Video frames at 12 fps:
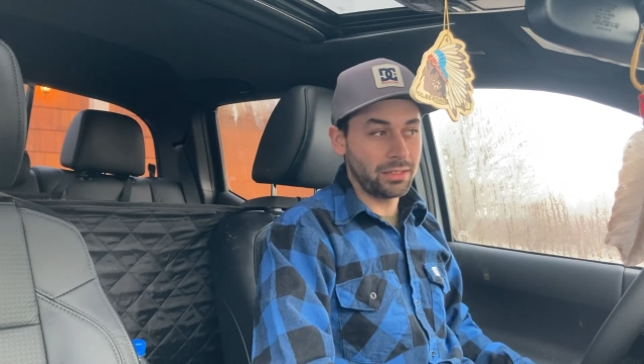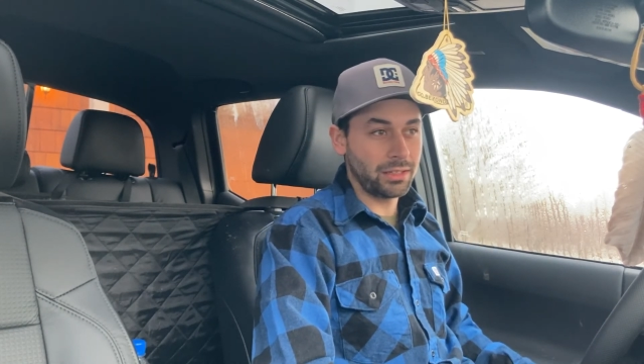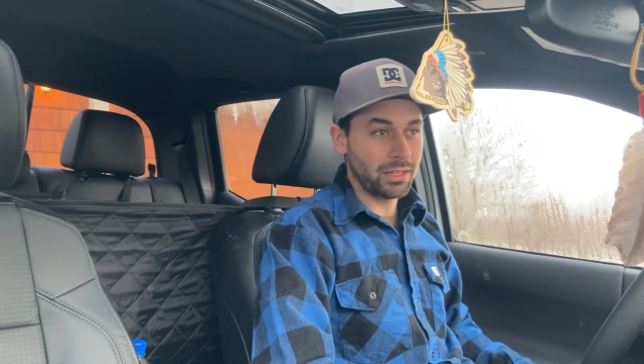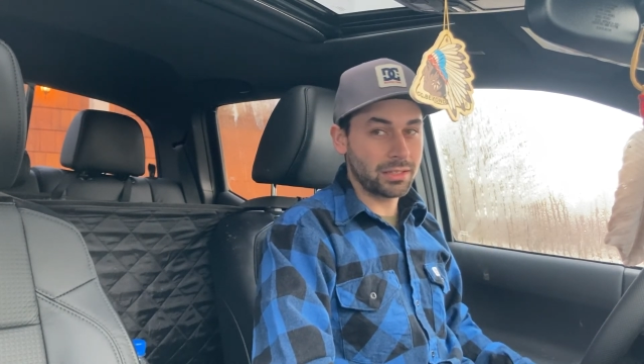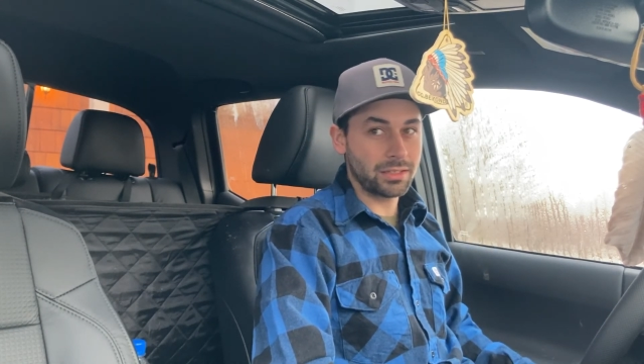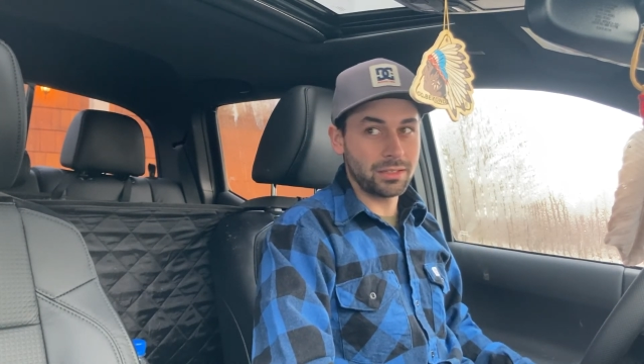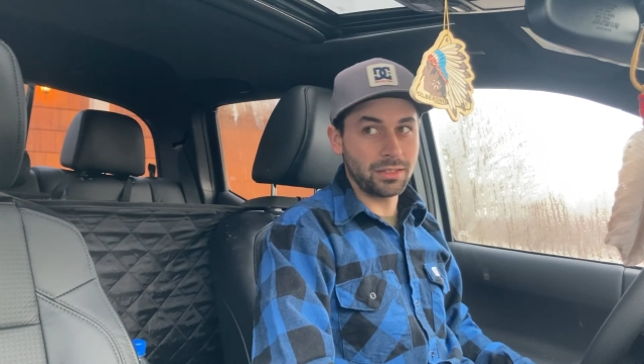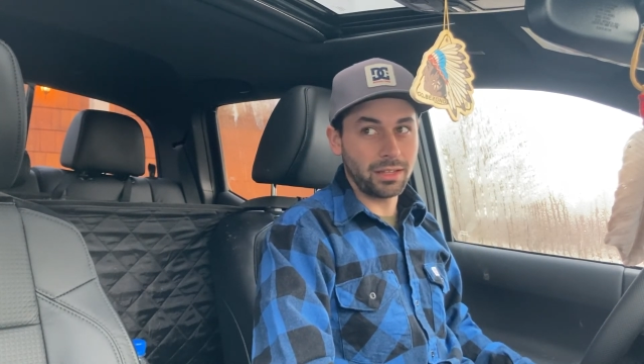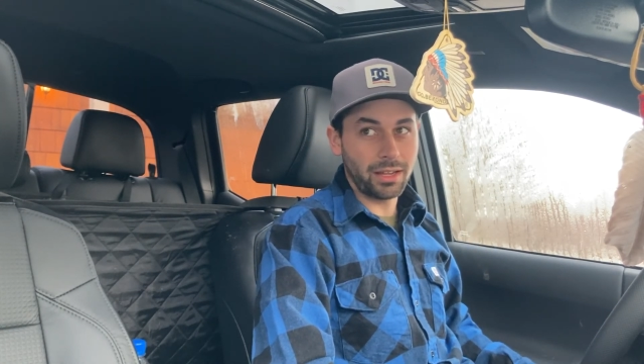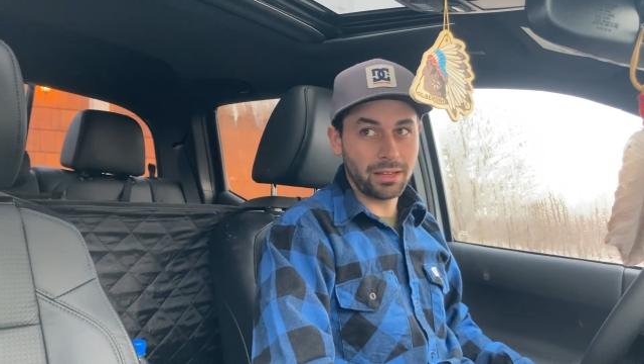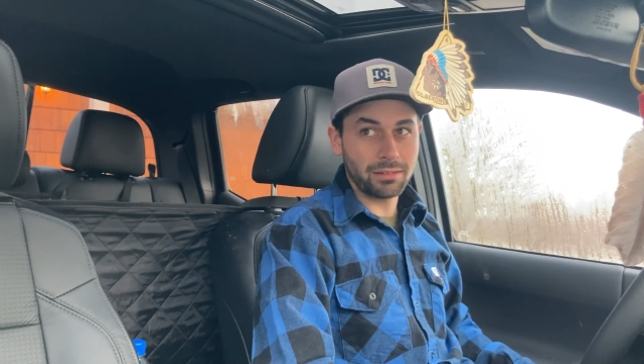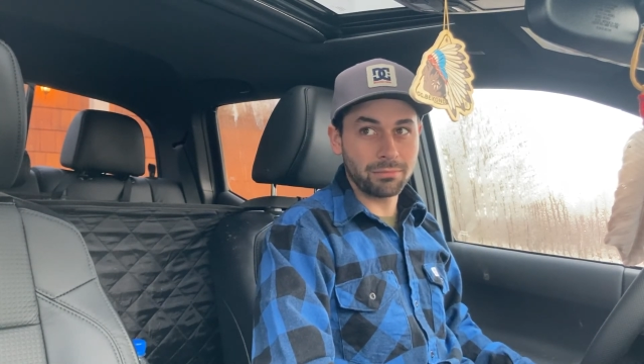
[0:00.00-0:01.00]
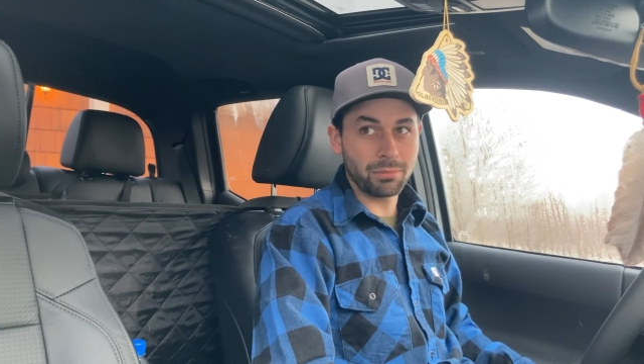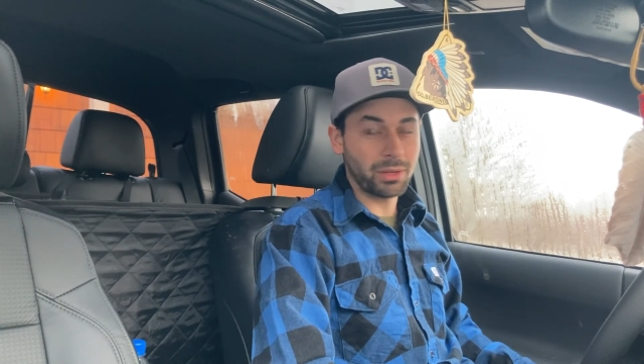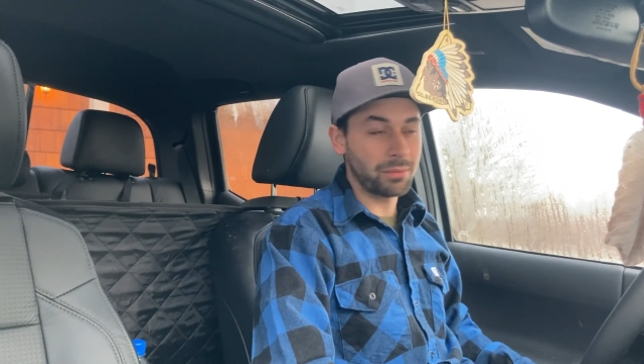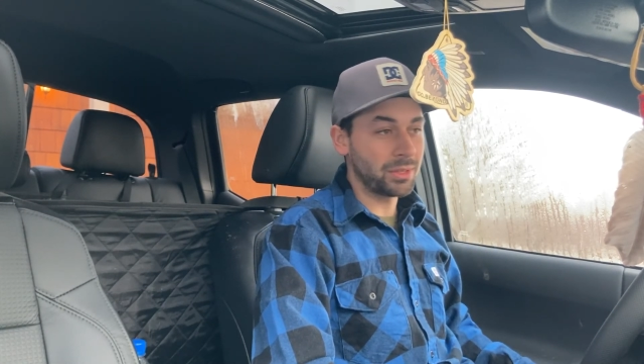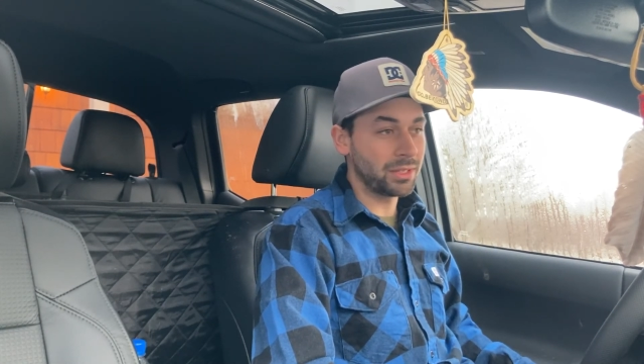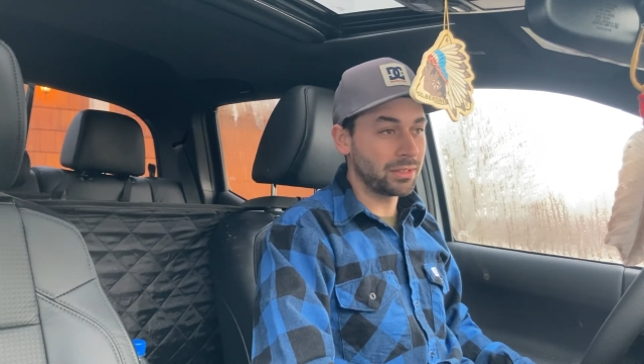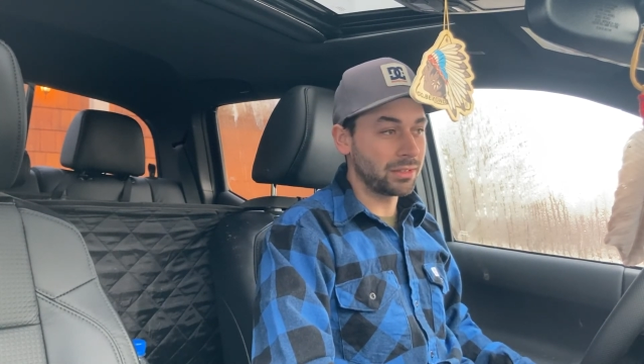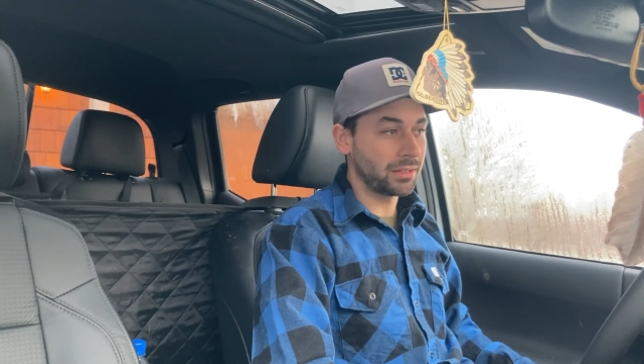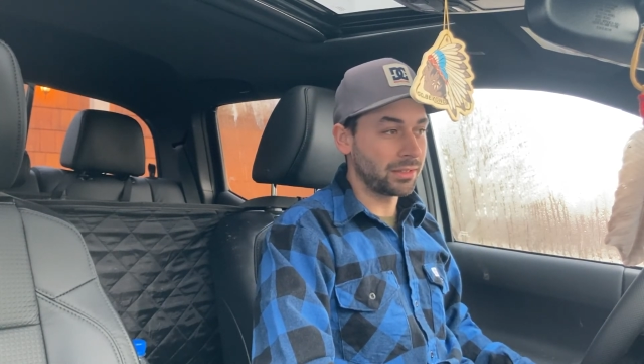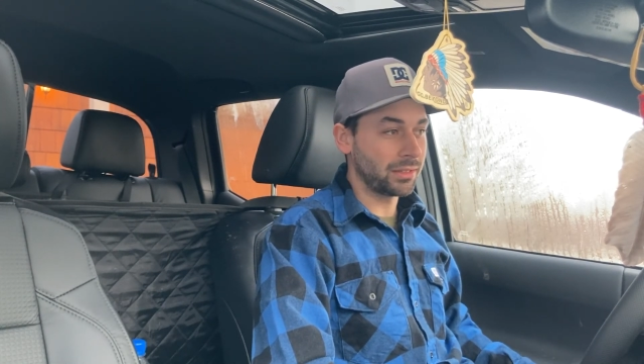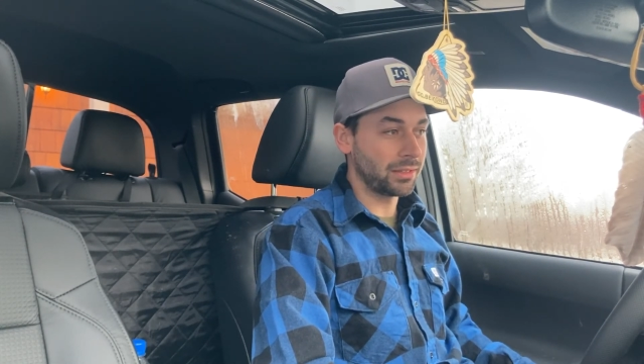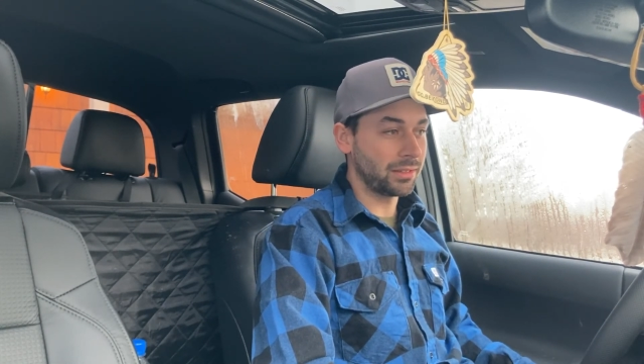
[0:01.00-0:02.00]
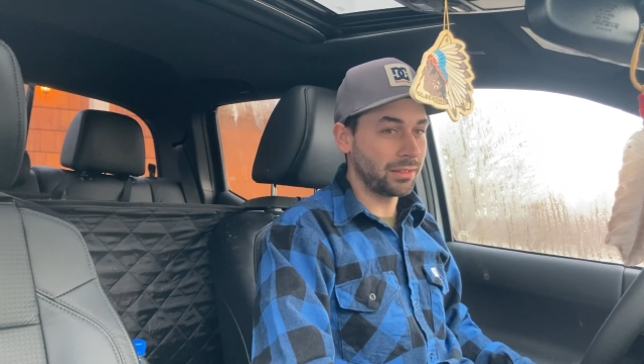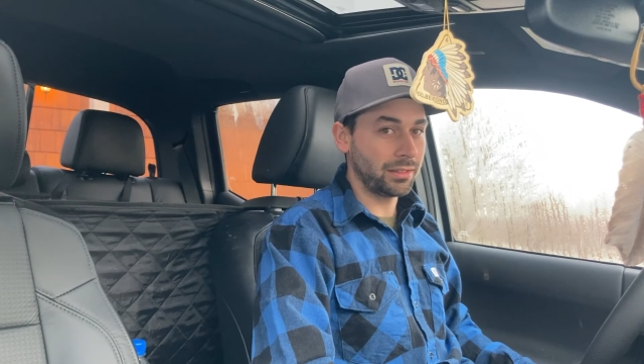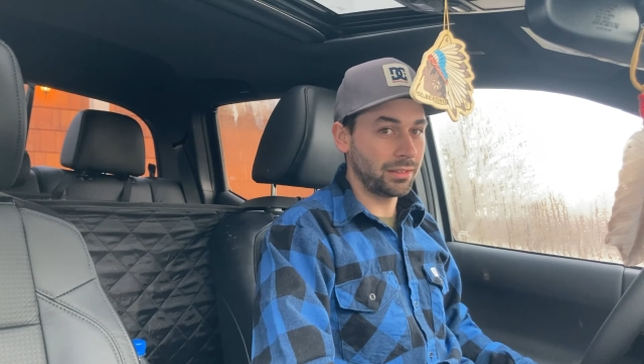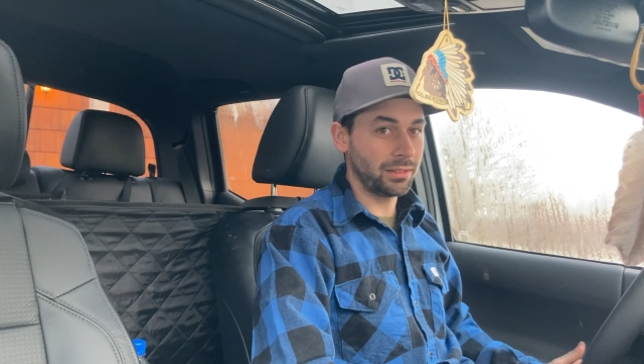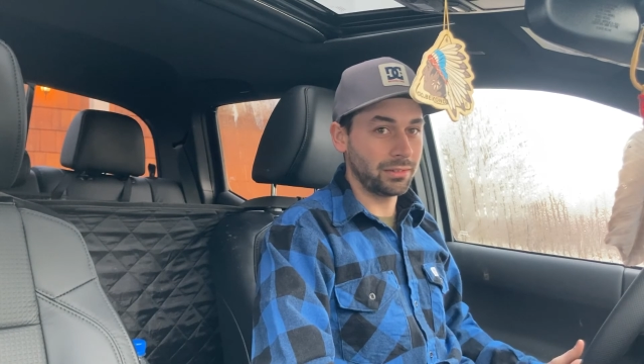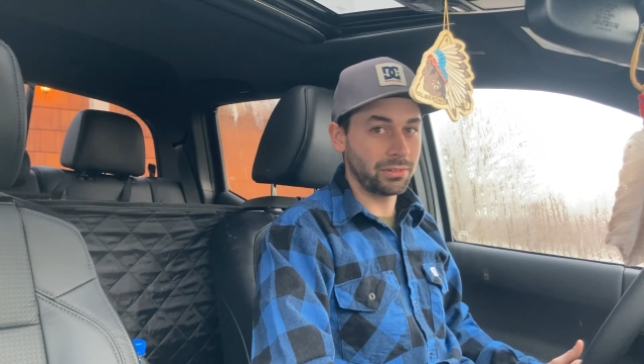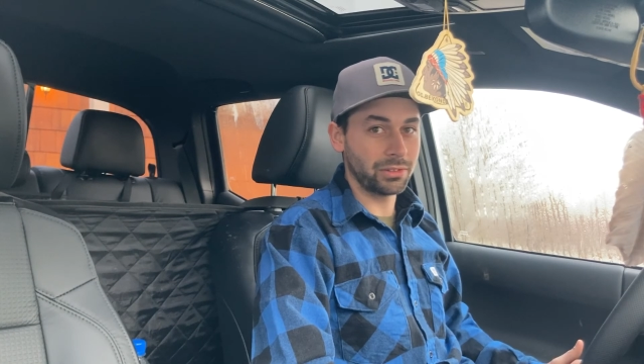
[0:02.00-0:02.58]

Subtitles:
Yes, you can, but I mean, if